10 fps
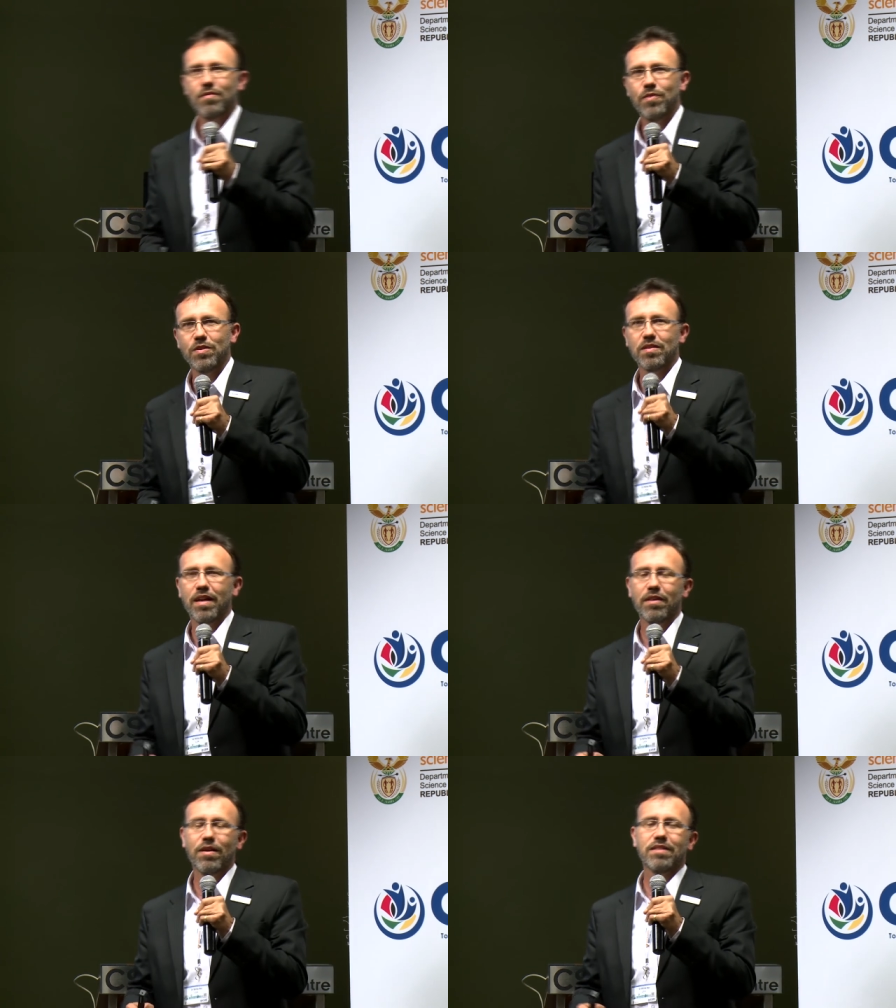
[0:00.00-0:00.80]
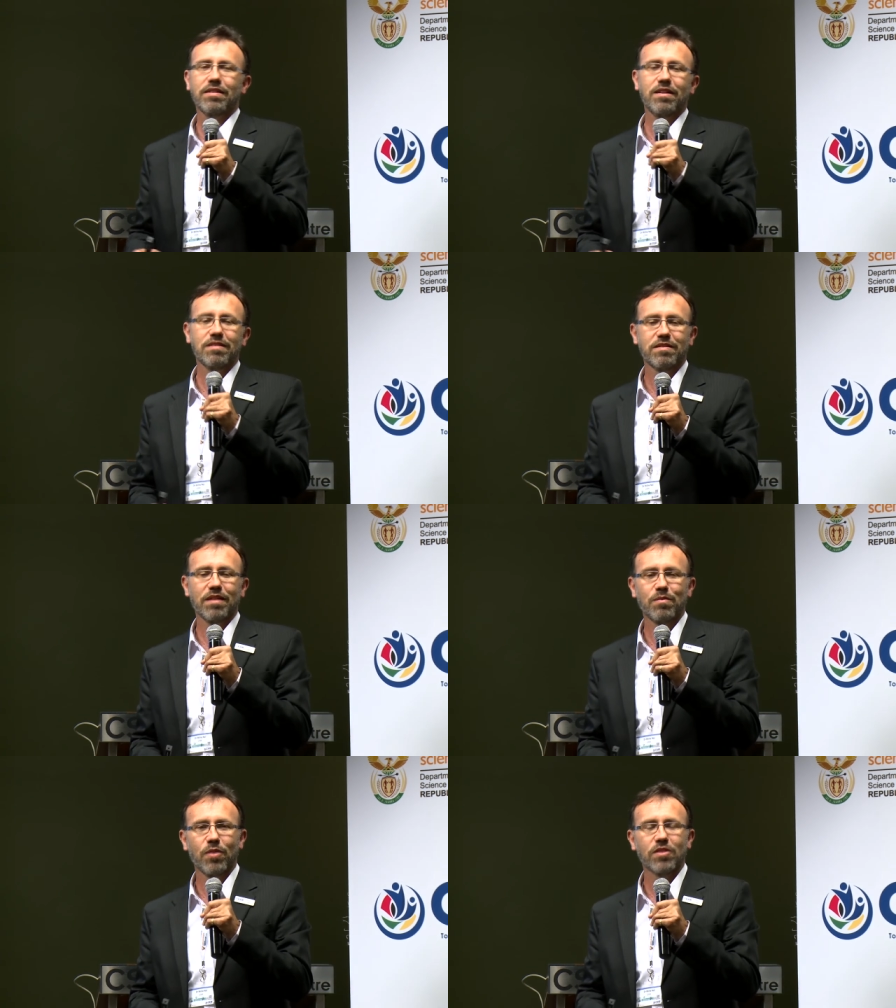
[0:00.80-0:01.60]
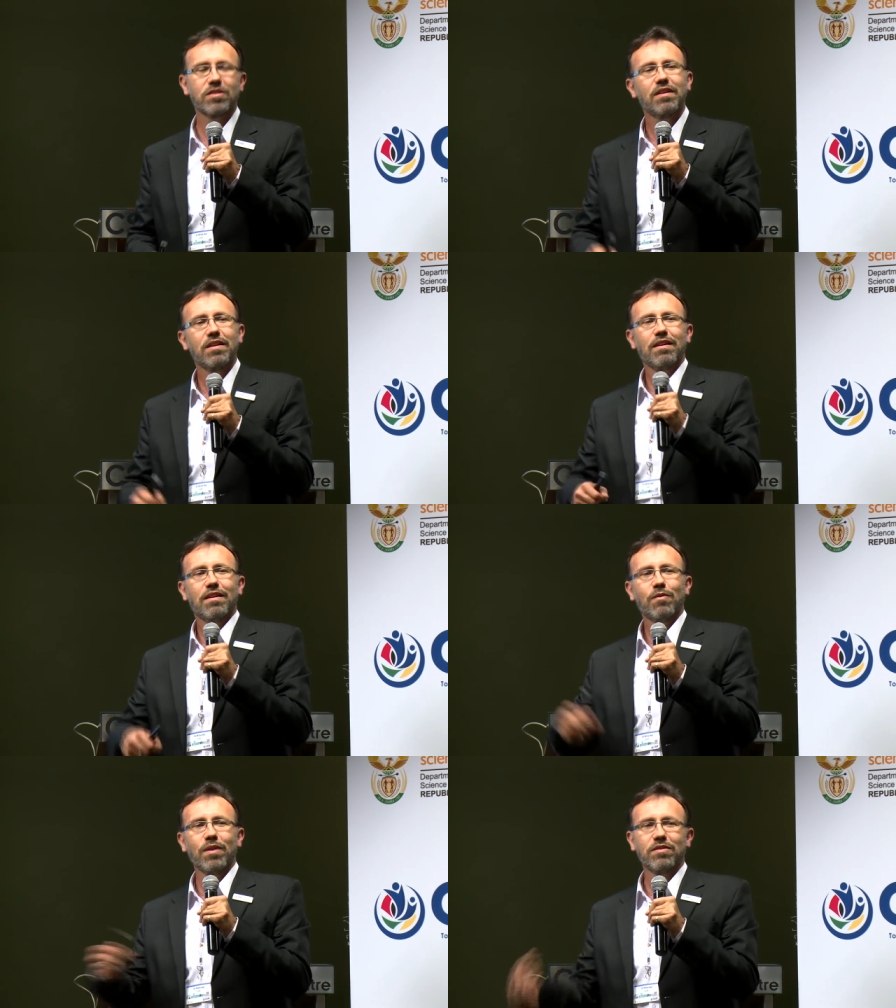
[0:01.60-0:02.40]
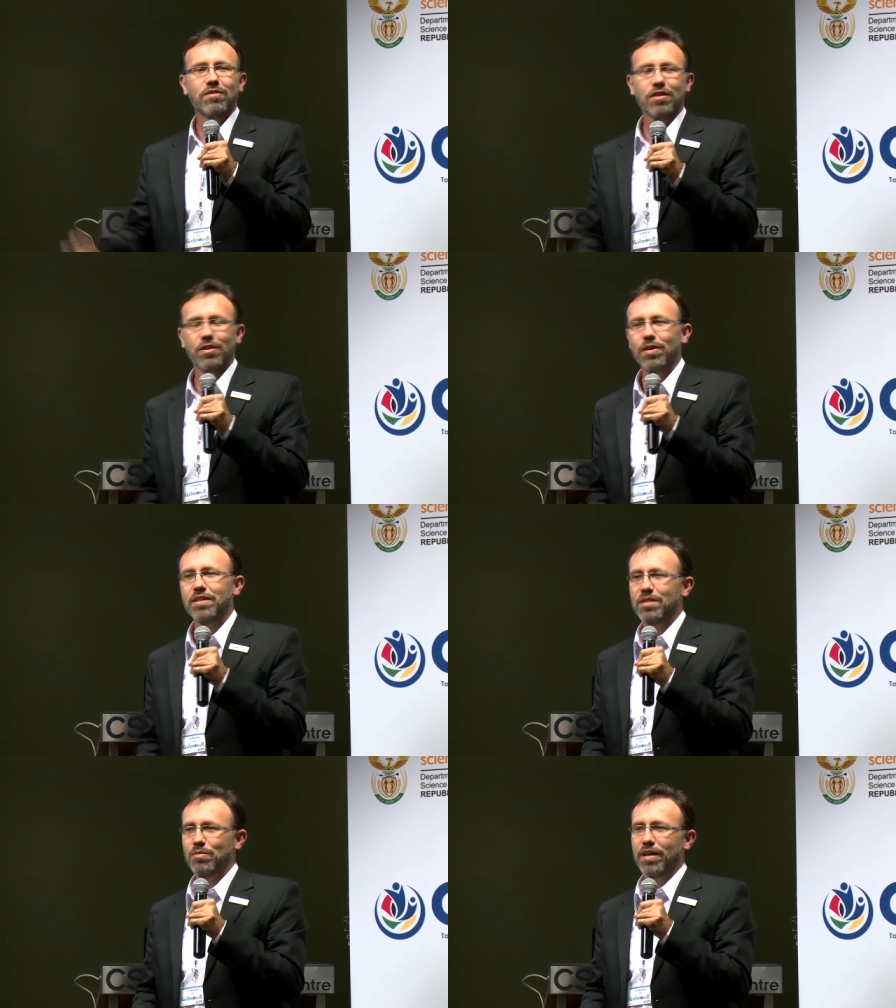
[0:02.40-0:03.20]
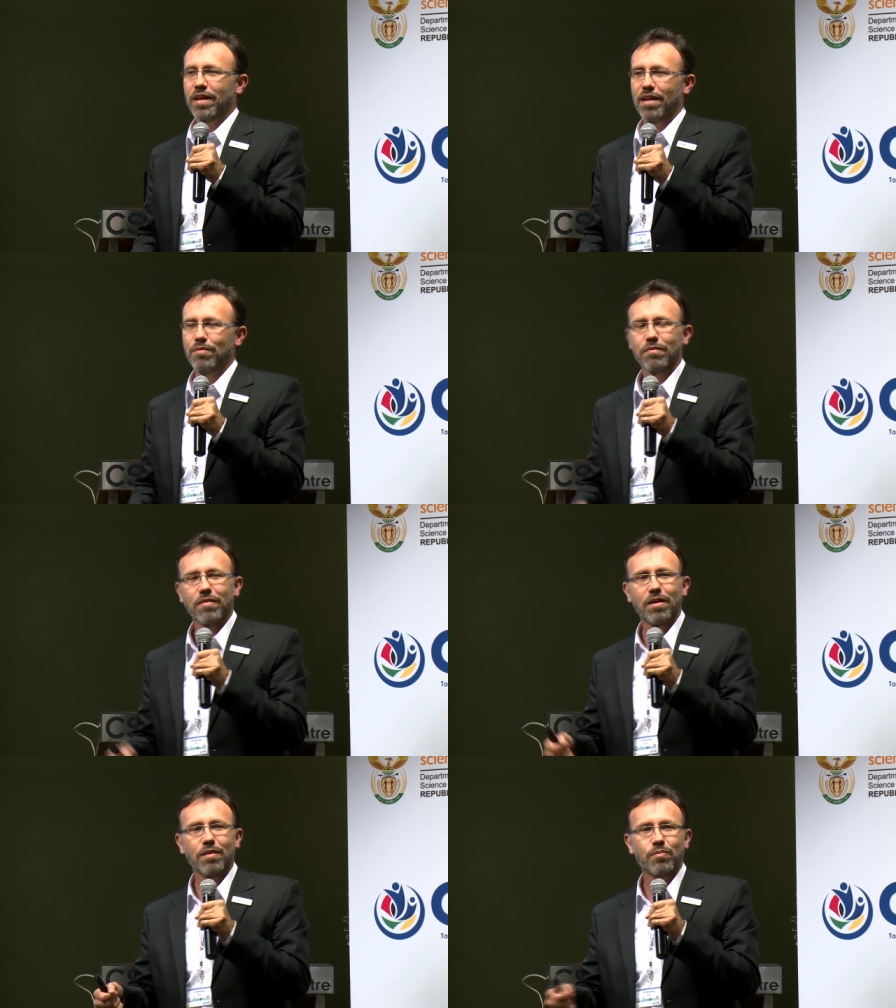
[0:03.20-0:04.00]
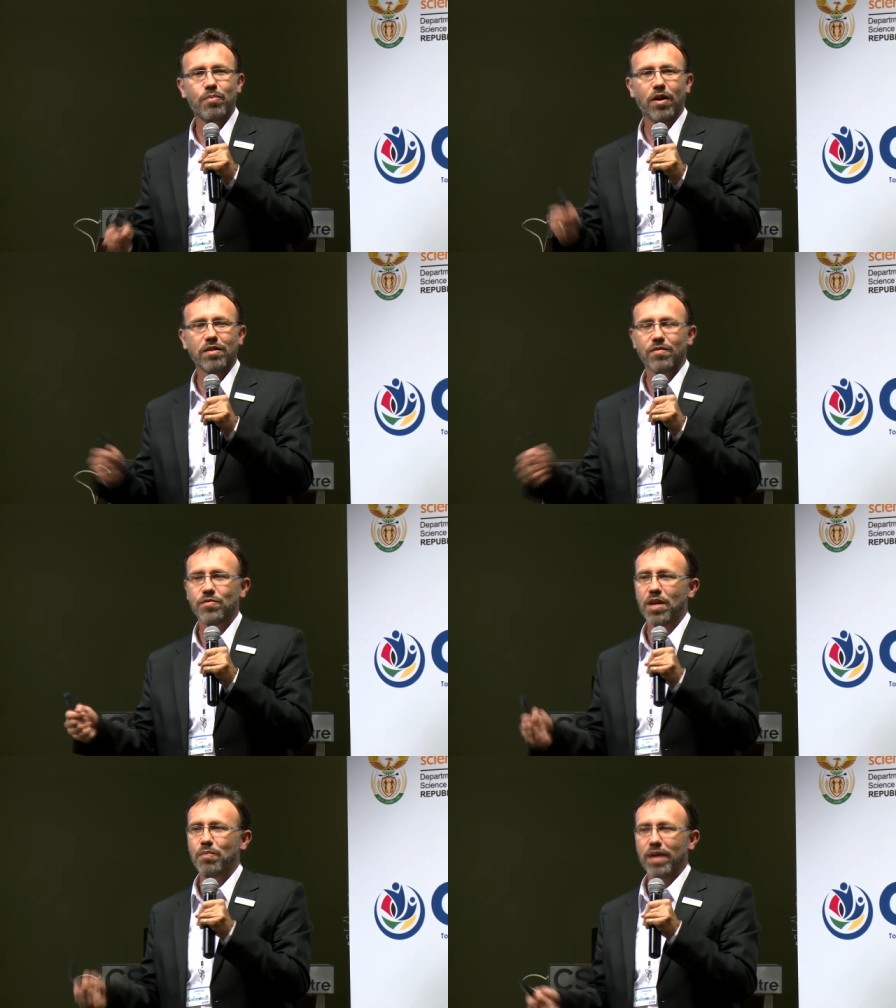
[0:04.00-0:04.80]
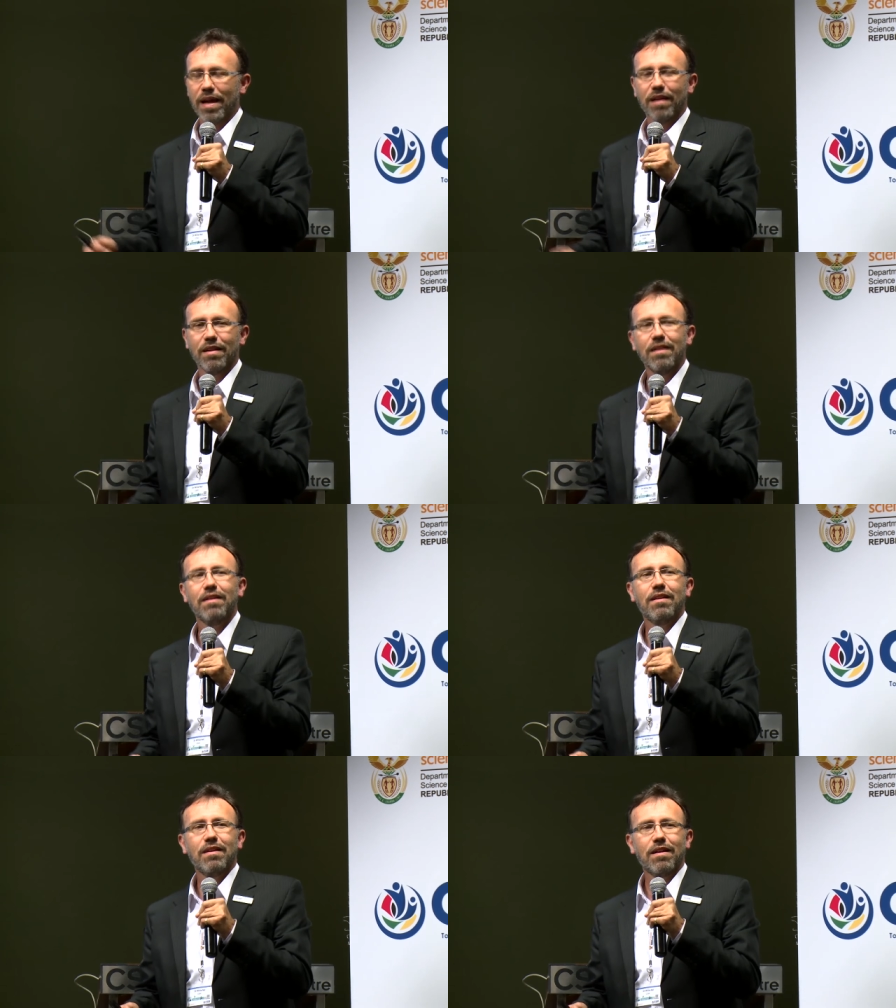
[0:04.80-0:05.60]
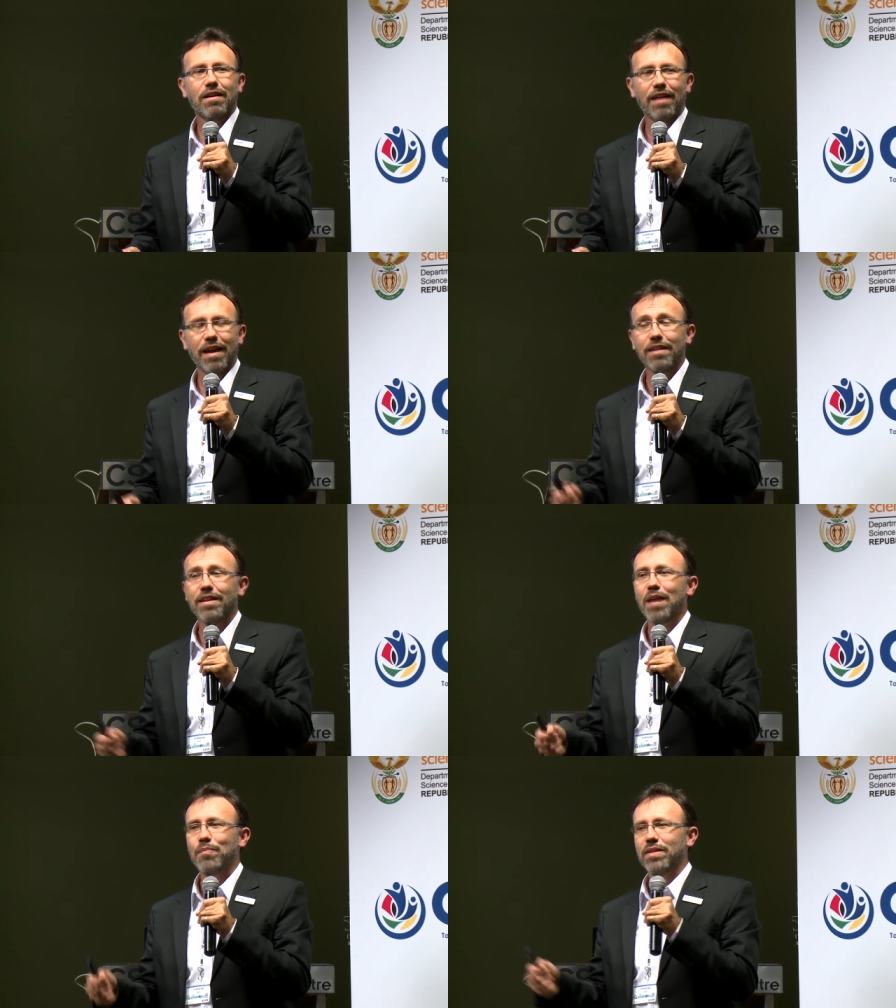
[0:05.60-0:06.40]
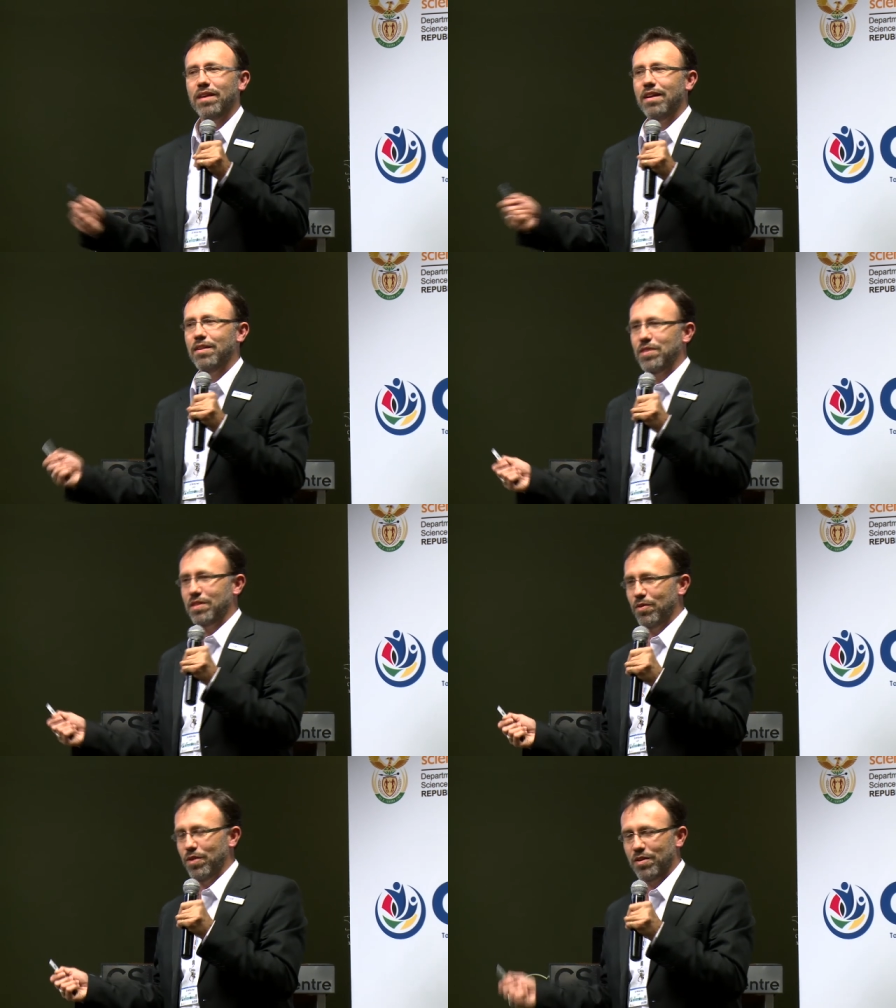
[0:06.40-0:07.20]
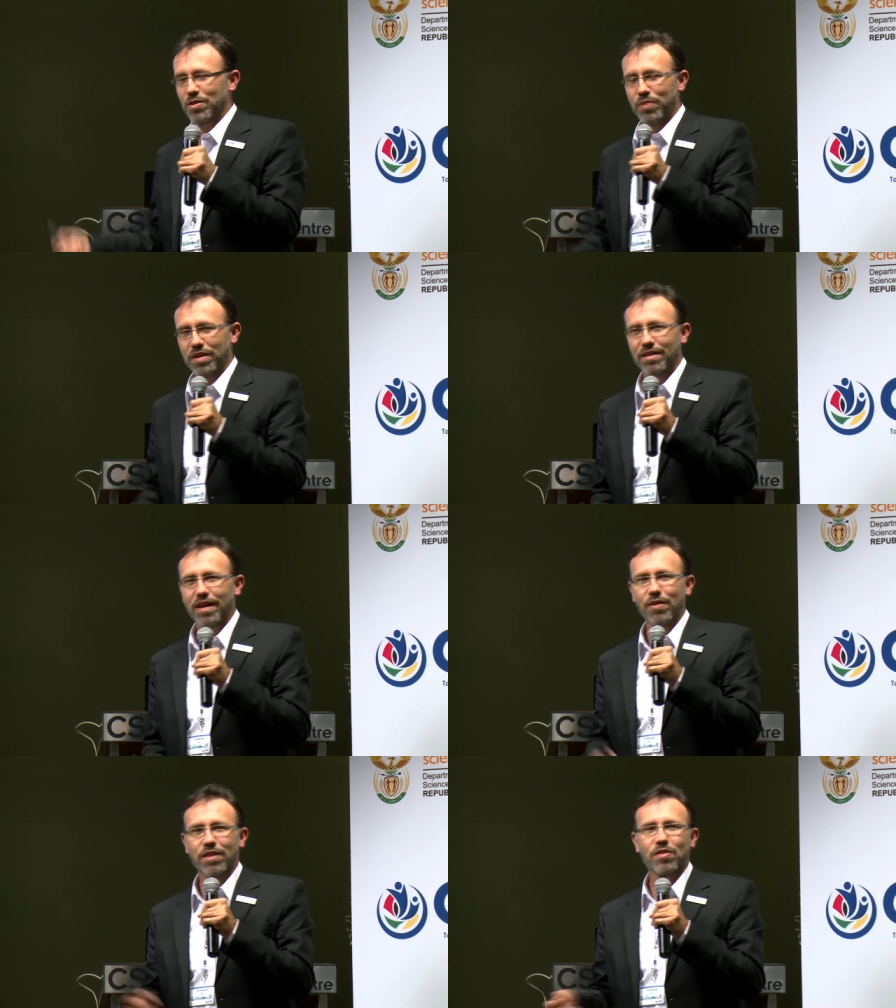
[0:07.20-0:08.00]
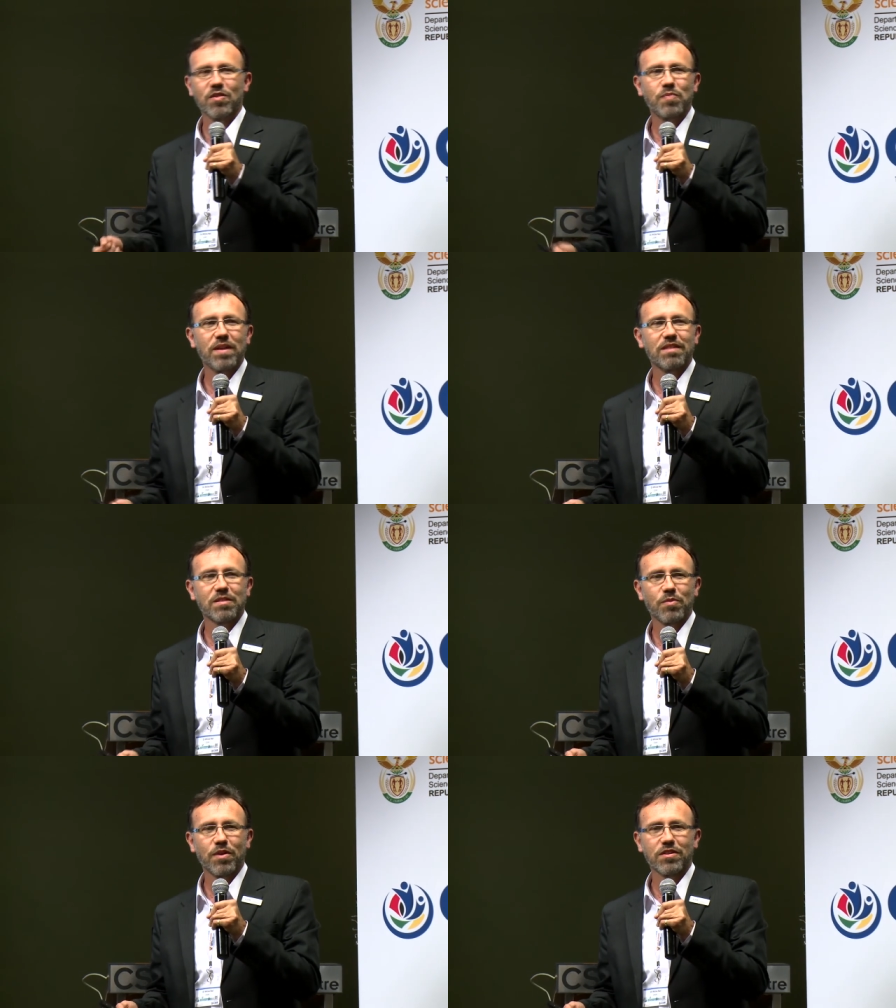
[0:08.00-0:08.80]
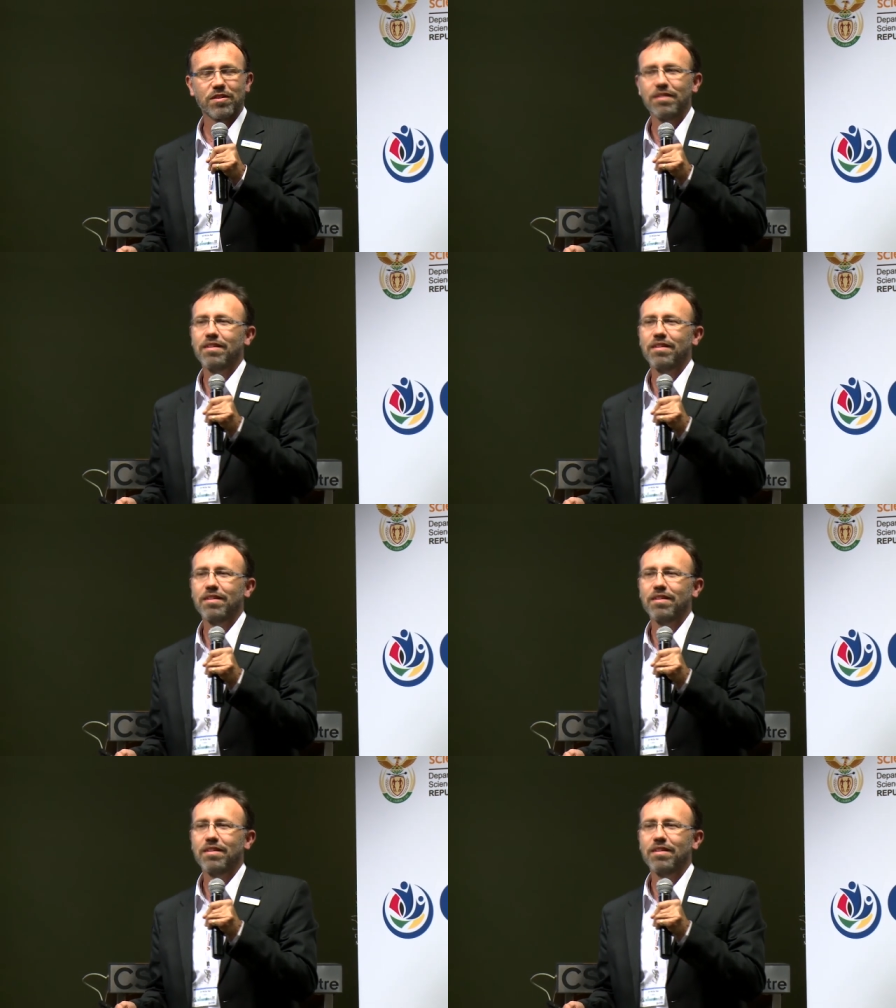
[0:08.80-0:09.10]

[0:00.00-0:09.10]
first undergrad studies in Stellenbosch, went to the US and became uh, part of JPL, uh, ended up in the end of his career to be the director of space exploration.